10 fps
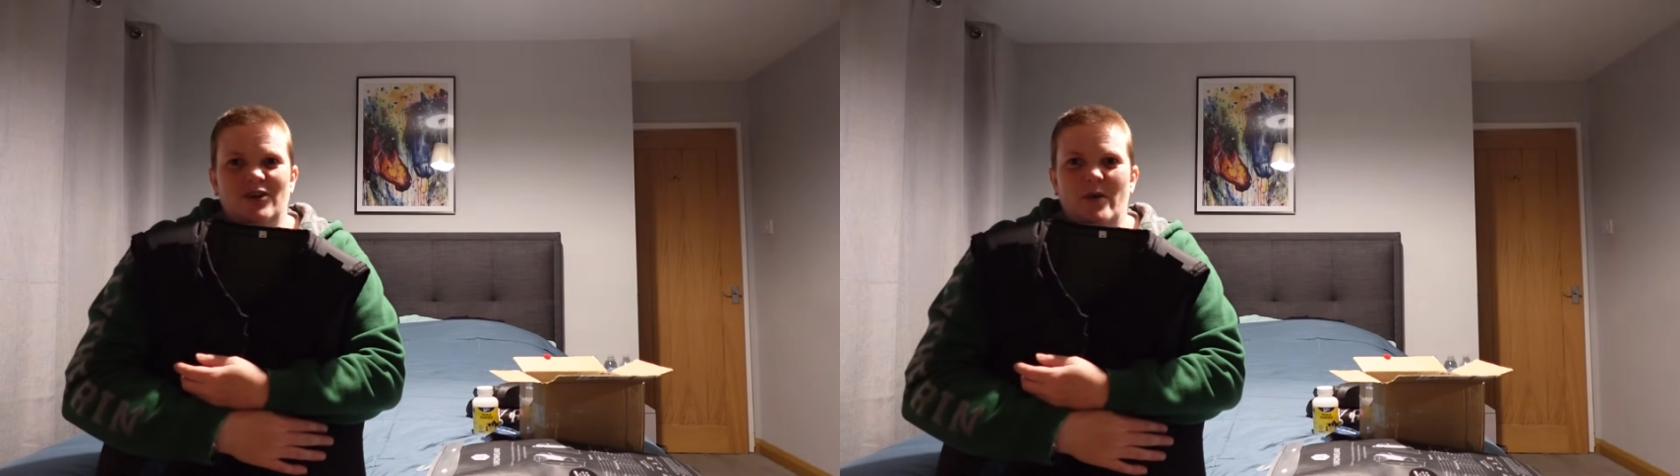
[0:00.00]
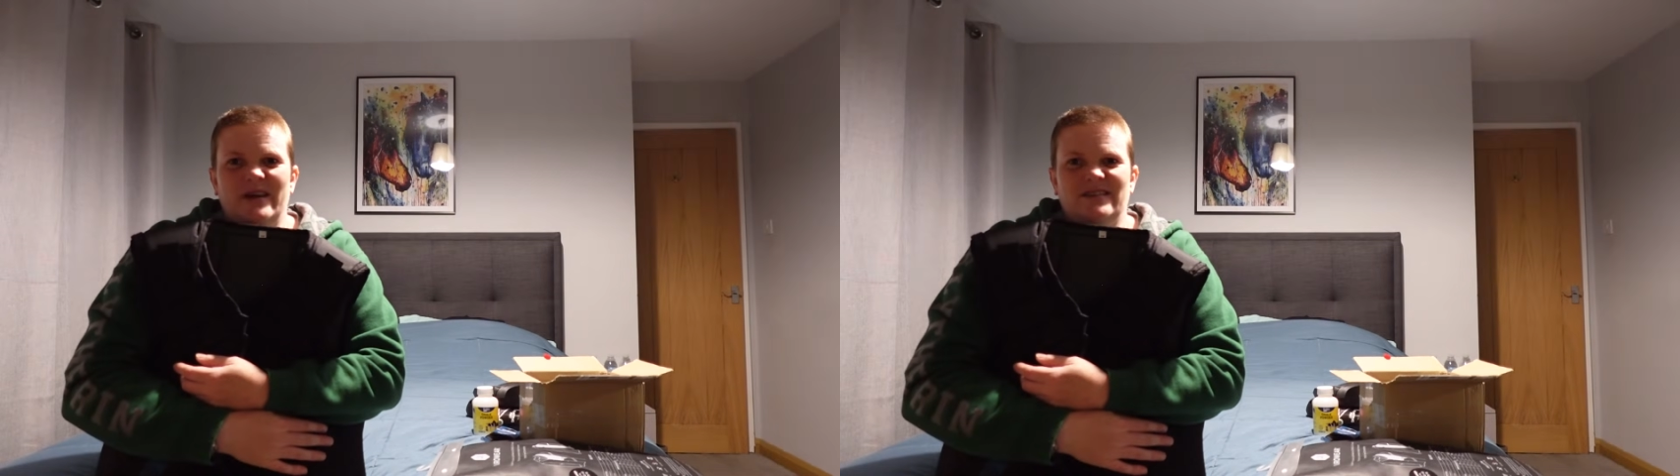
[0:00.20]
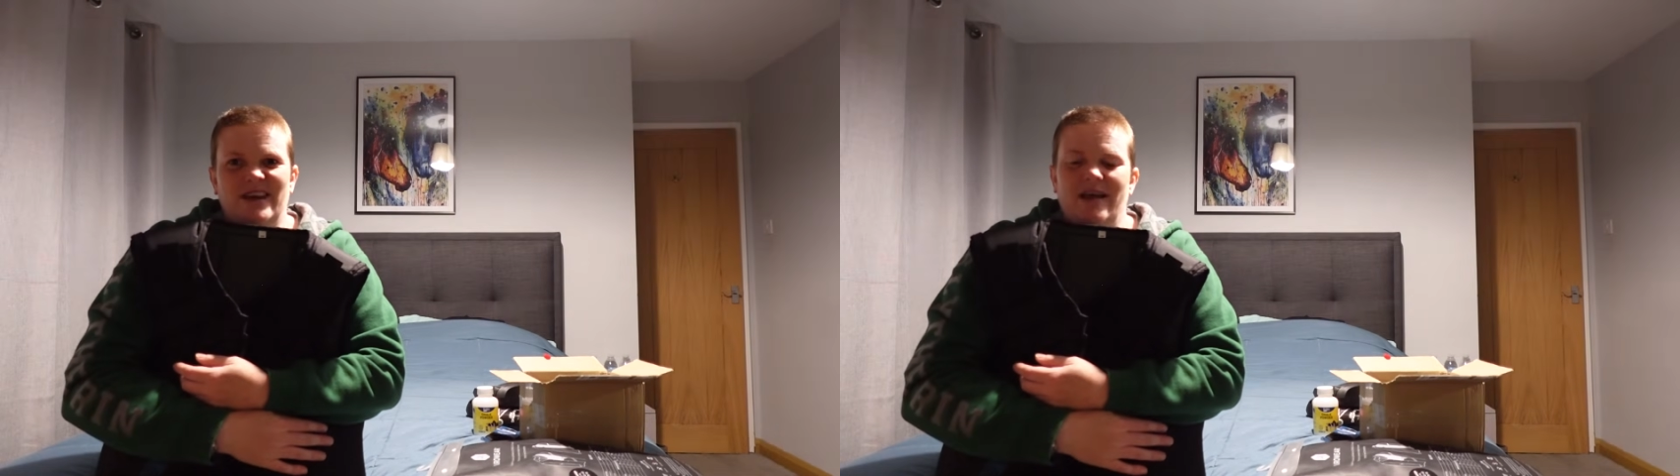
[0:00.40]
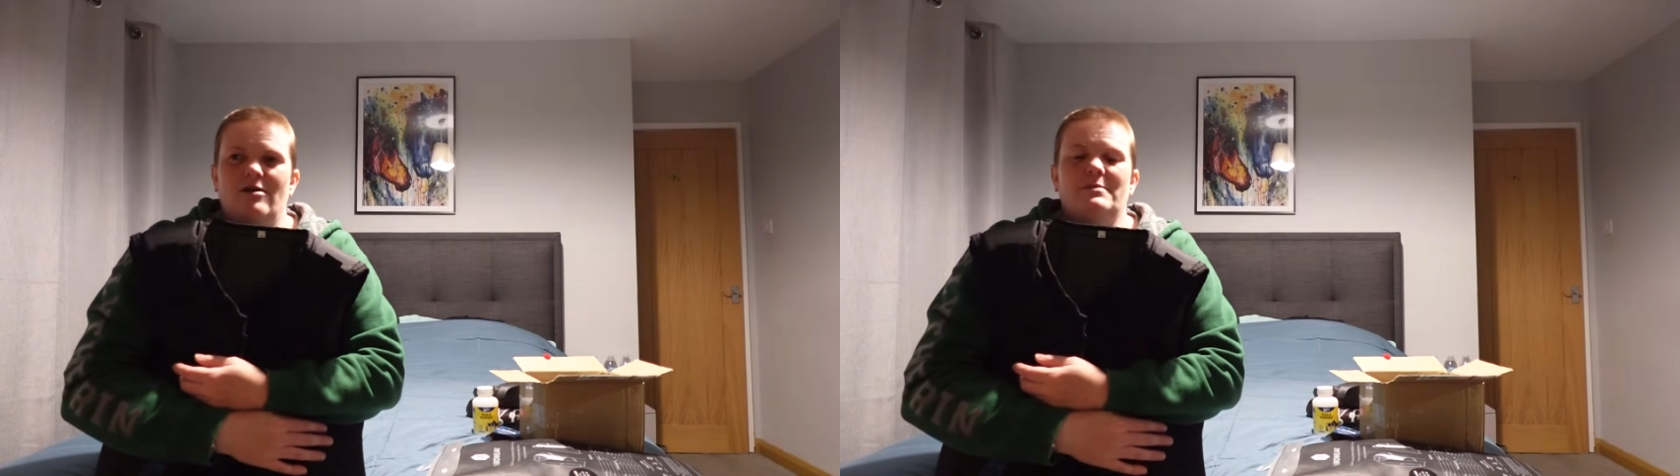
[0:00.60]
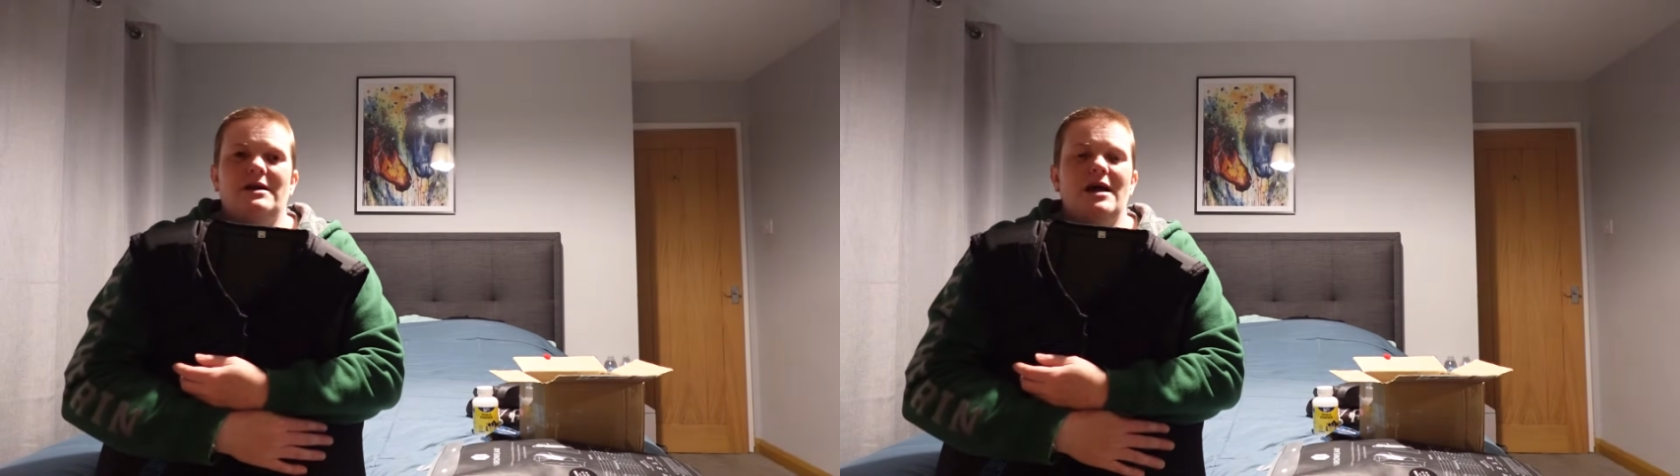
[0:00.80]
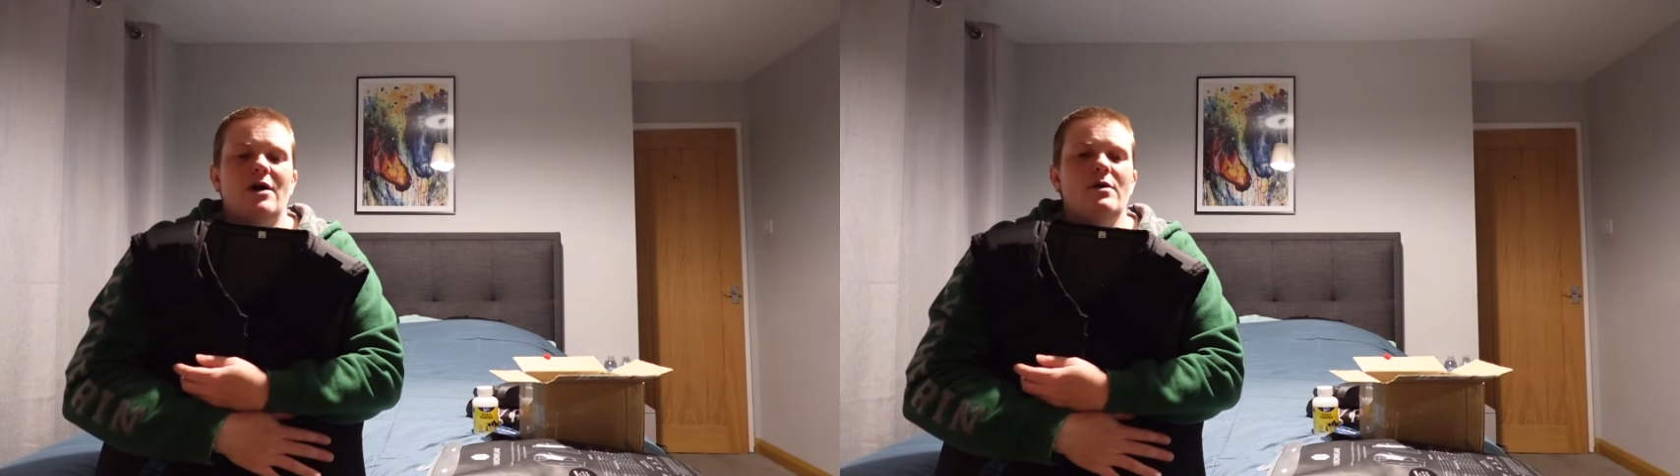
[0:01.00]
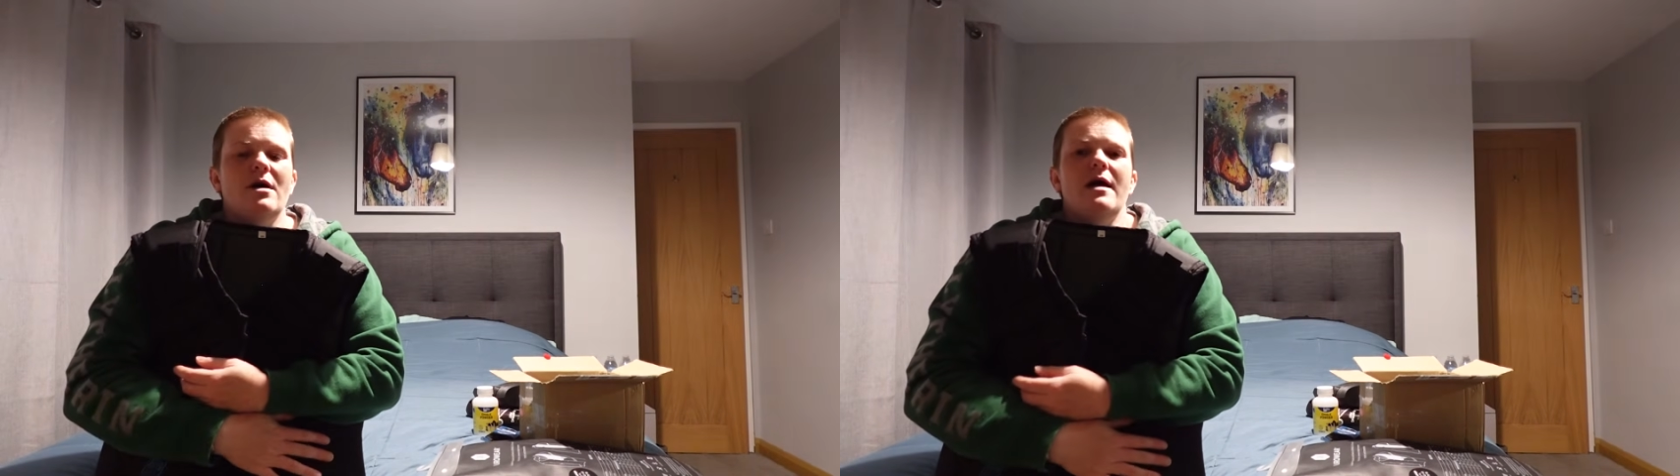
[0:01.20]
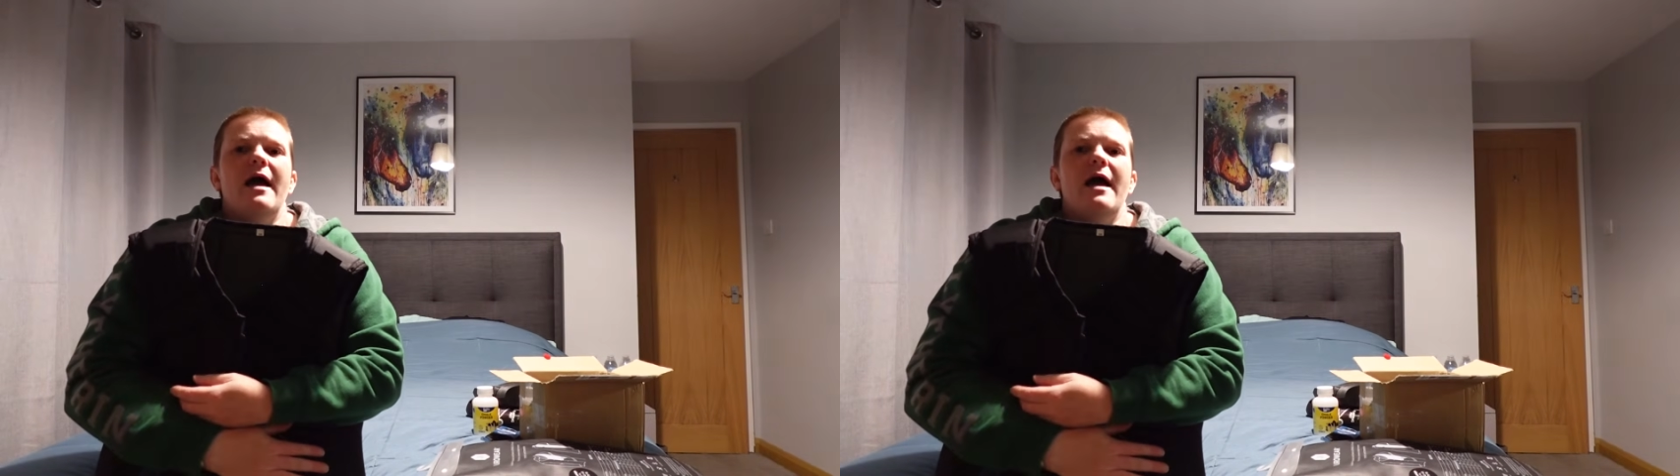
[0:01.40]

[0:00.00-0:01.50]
quite tight on me now.